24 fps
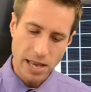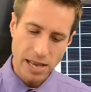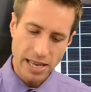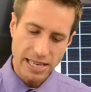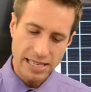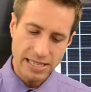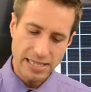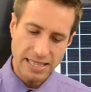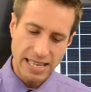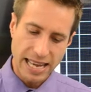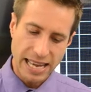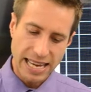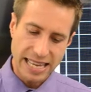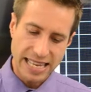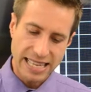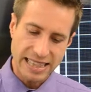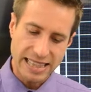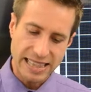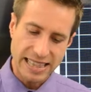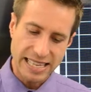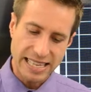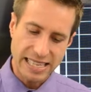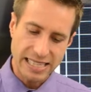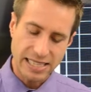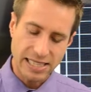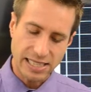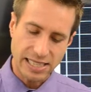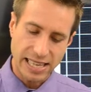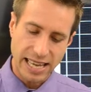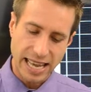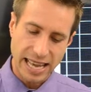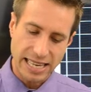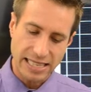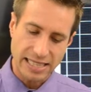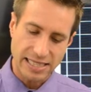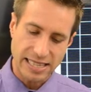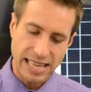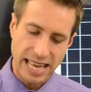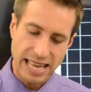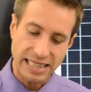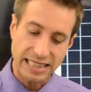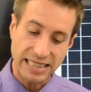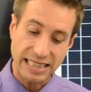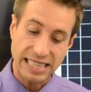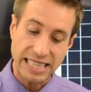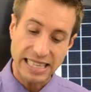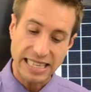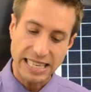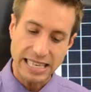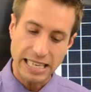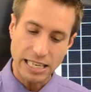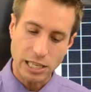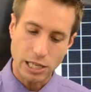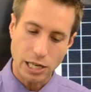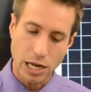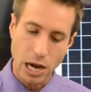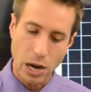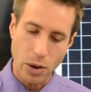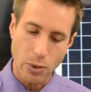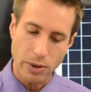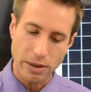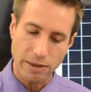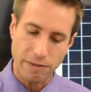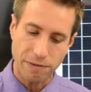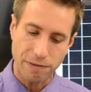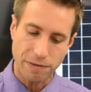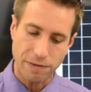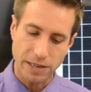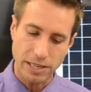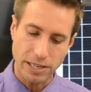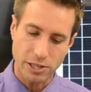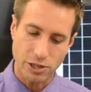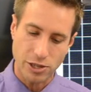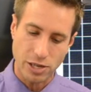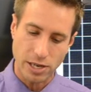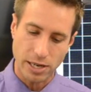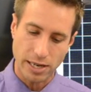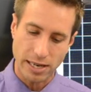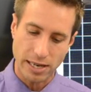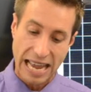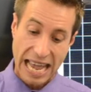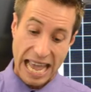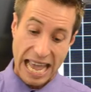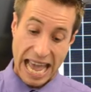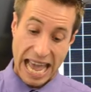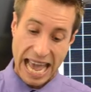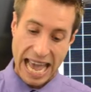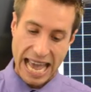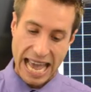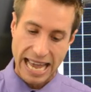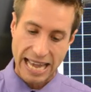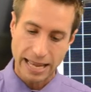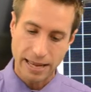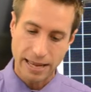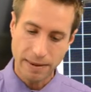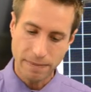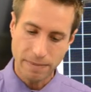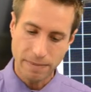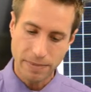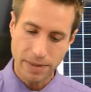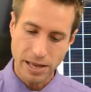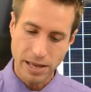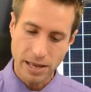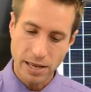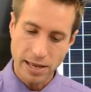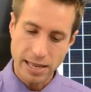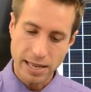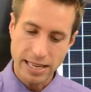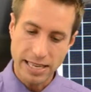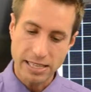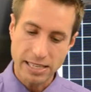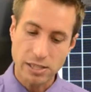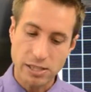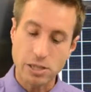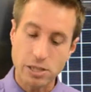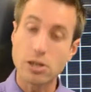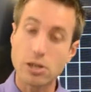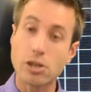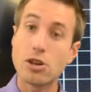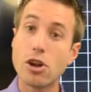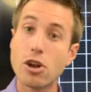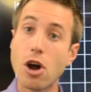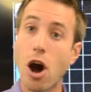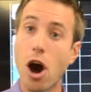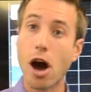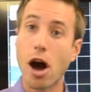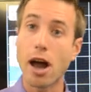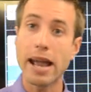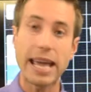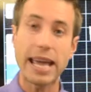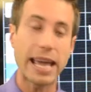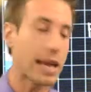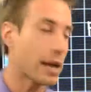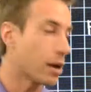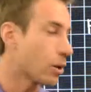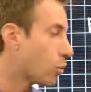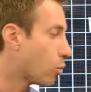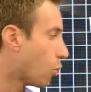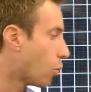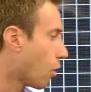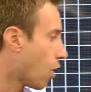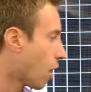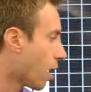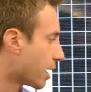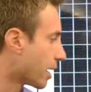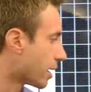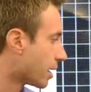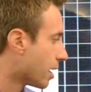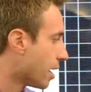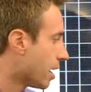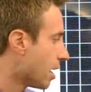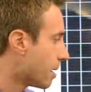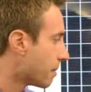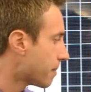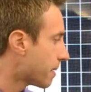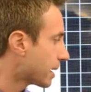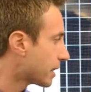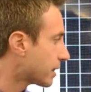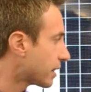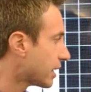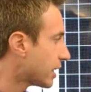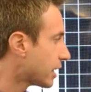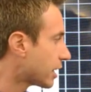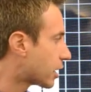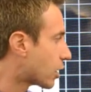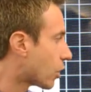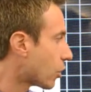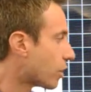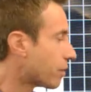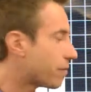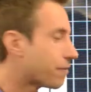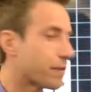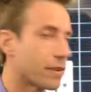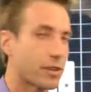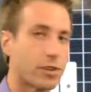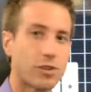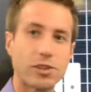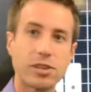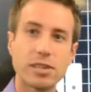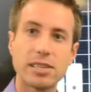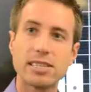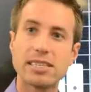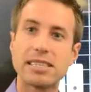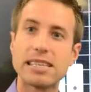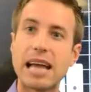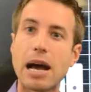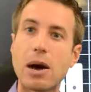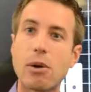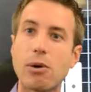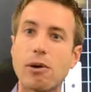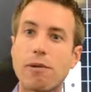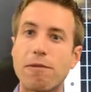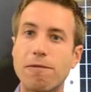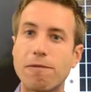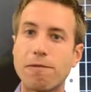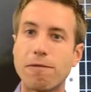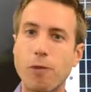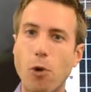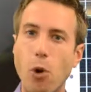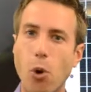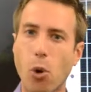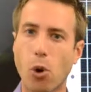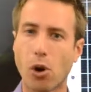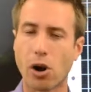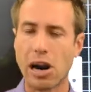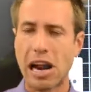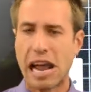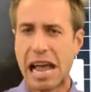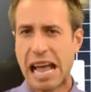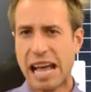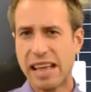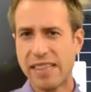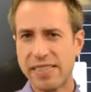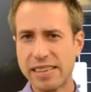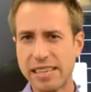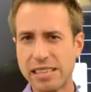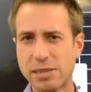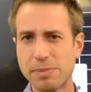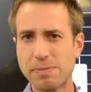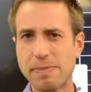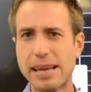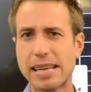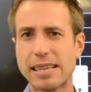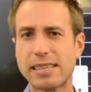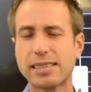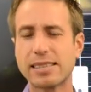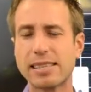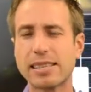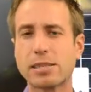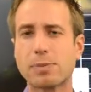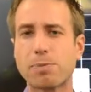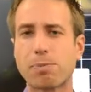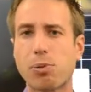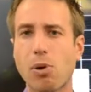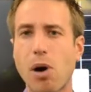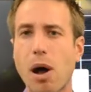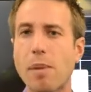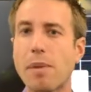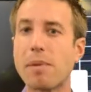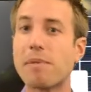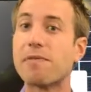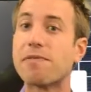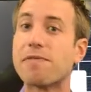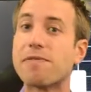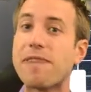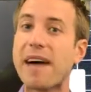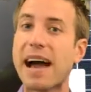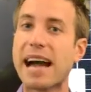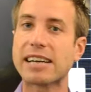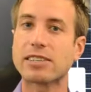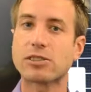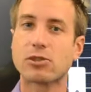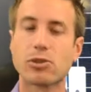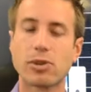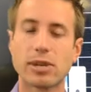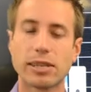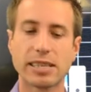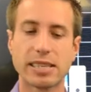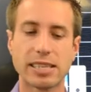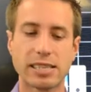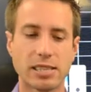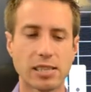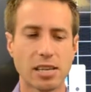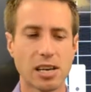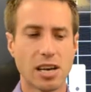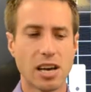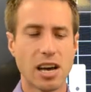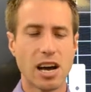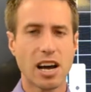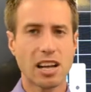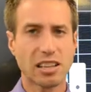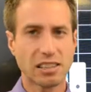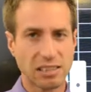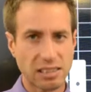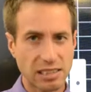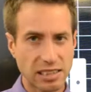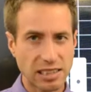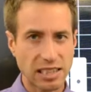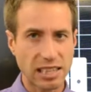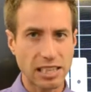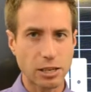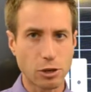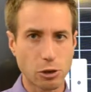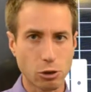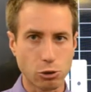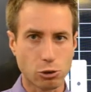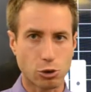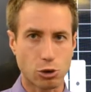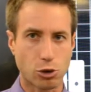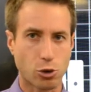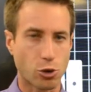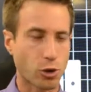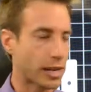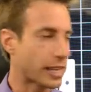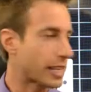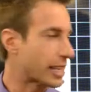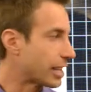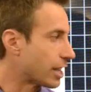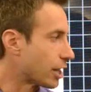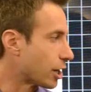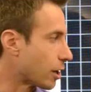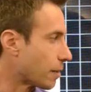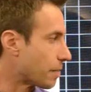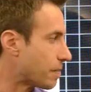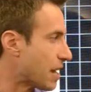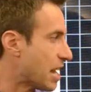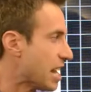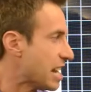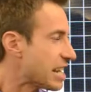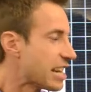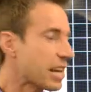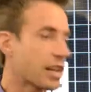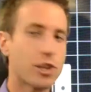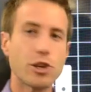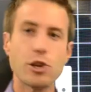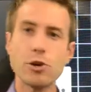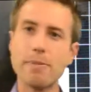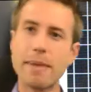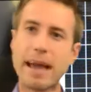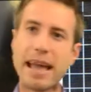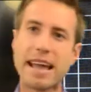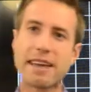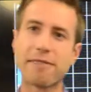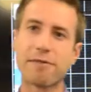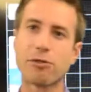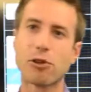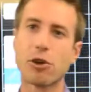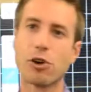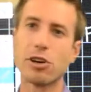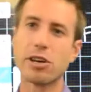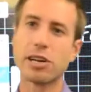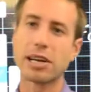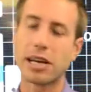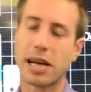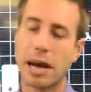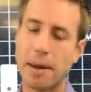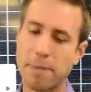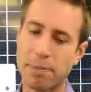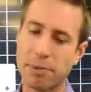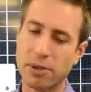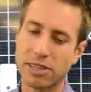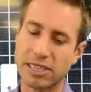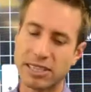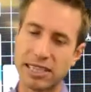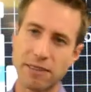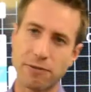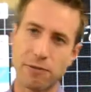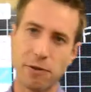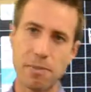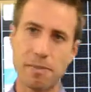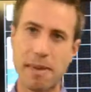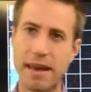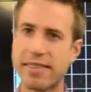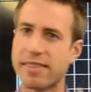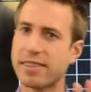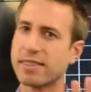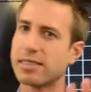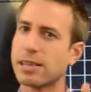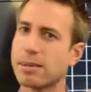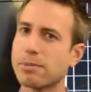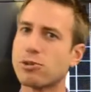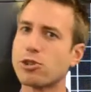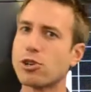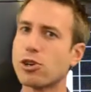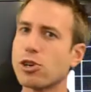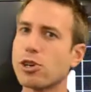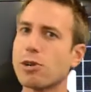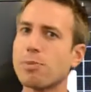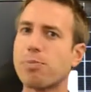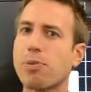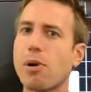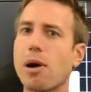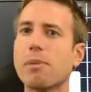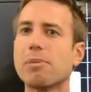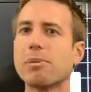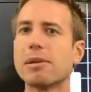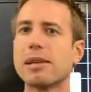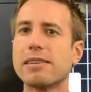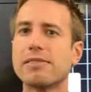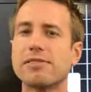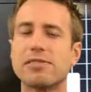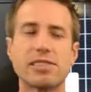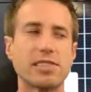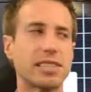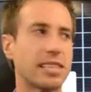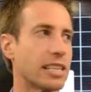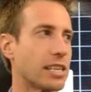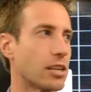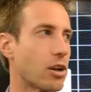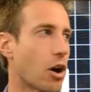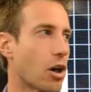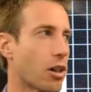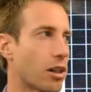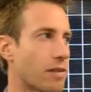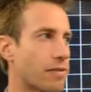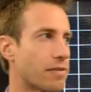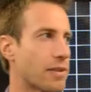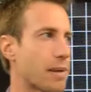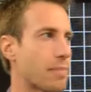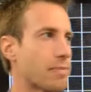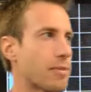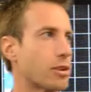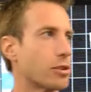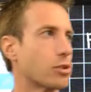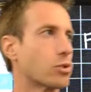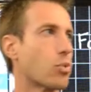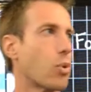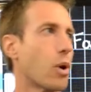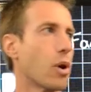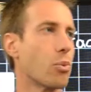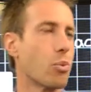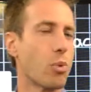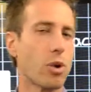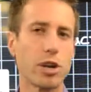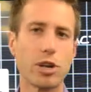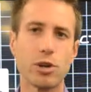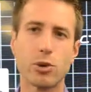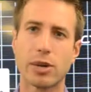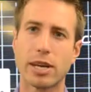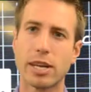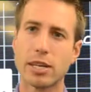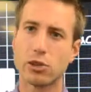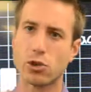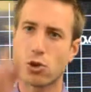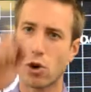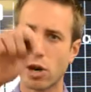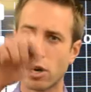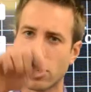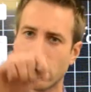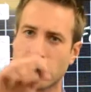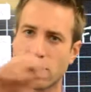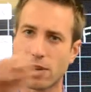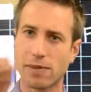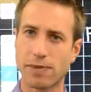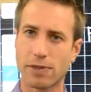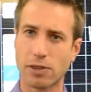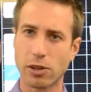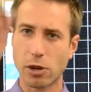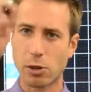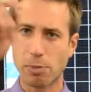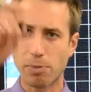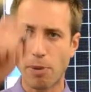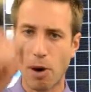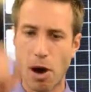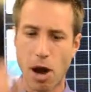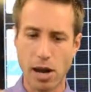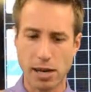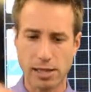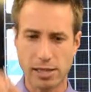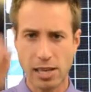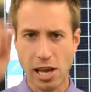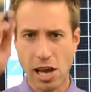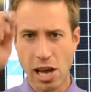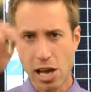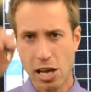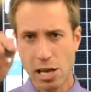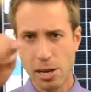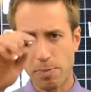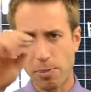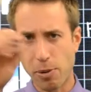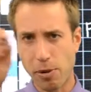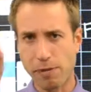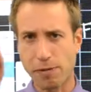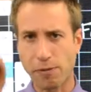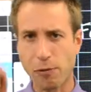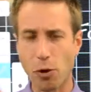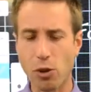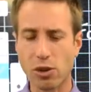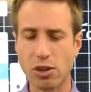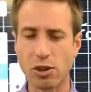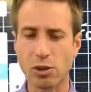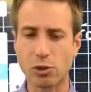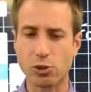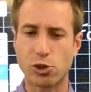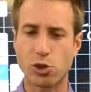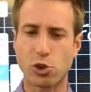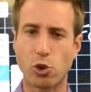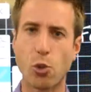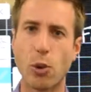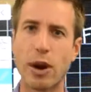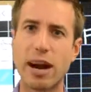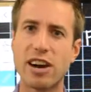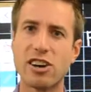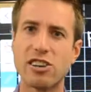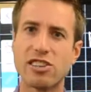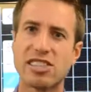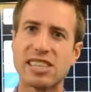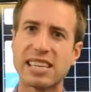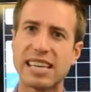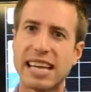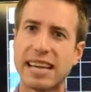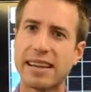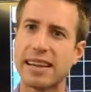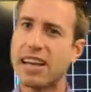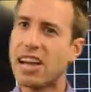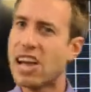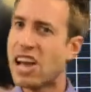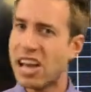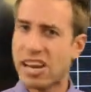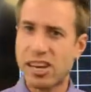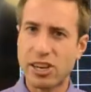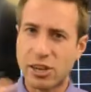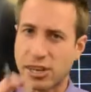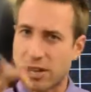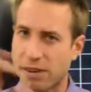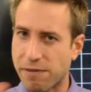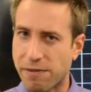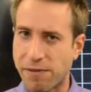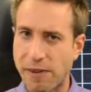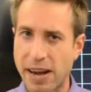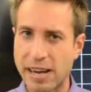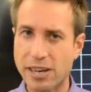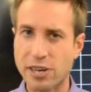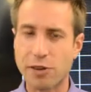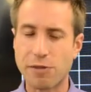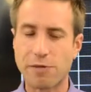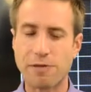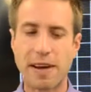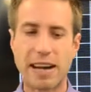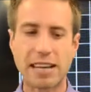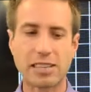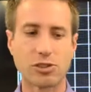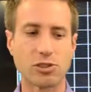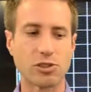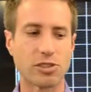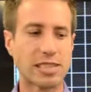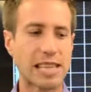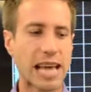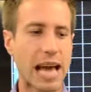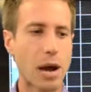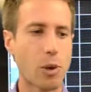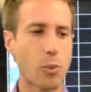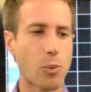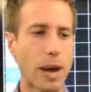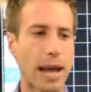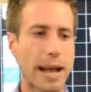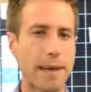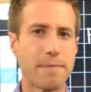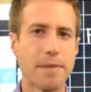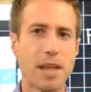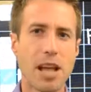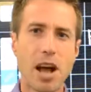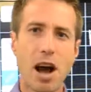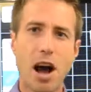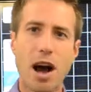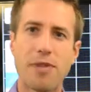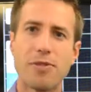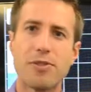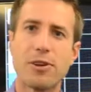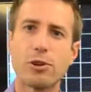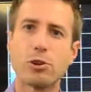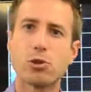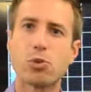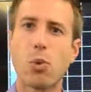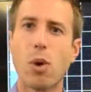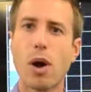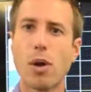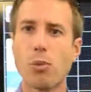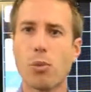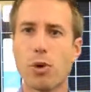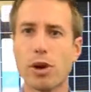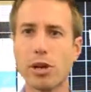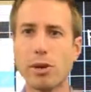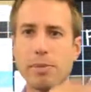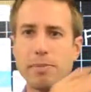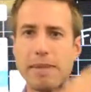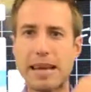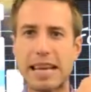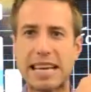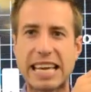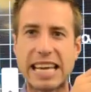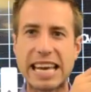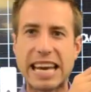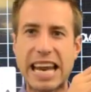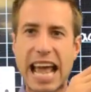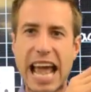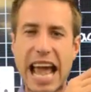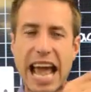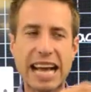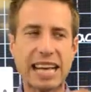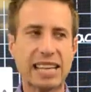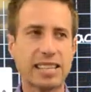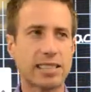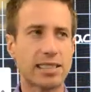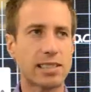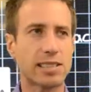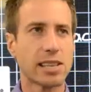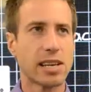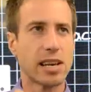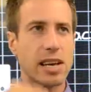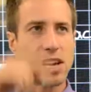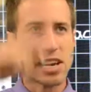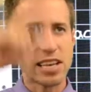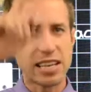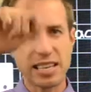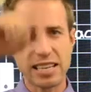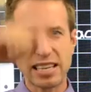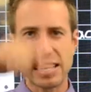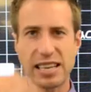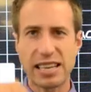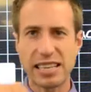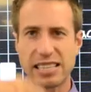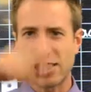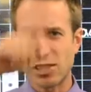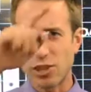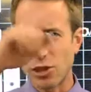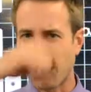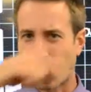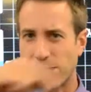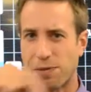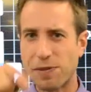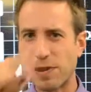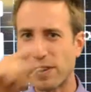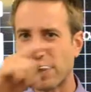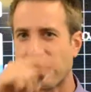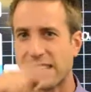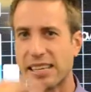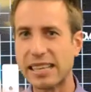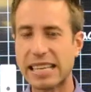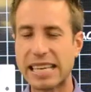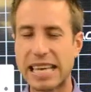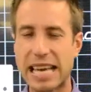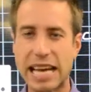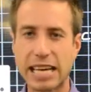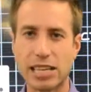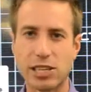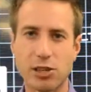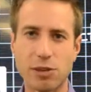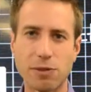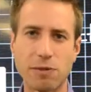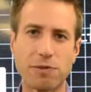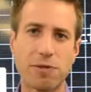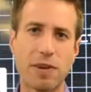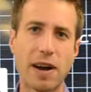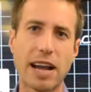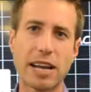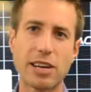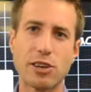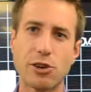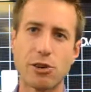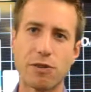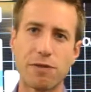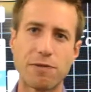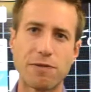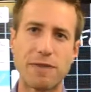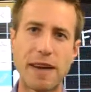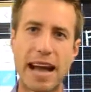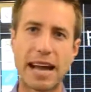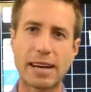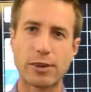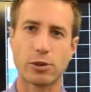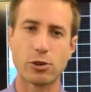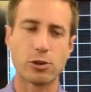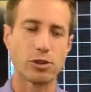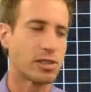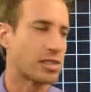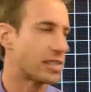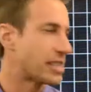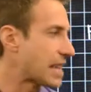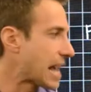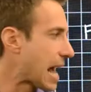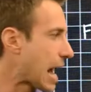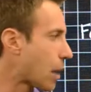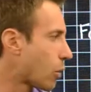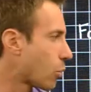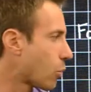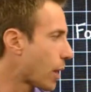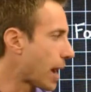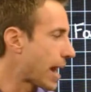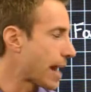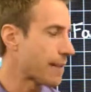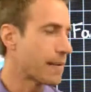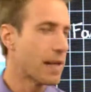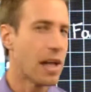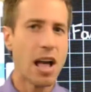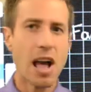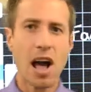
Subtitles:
is that in this case, that leading coefficient, a, is not a 1. My leading coefficient is now a 4. This makes this problem, factoring this, a little trickier. Now, you may have learned a couple of different methods. I'm sure you probably have seen all of them. There's one where you can draw yourself a little box, you put 4 little squares in it, and you can find your factors that way. There's one where you make an x, and as you fill in the x, you find your factors that way.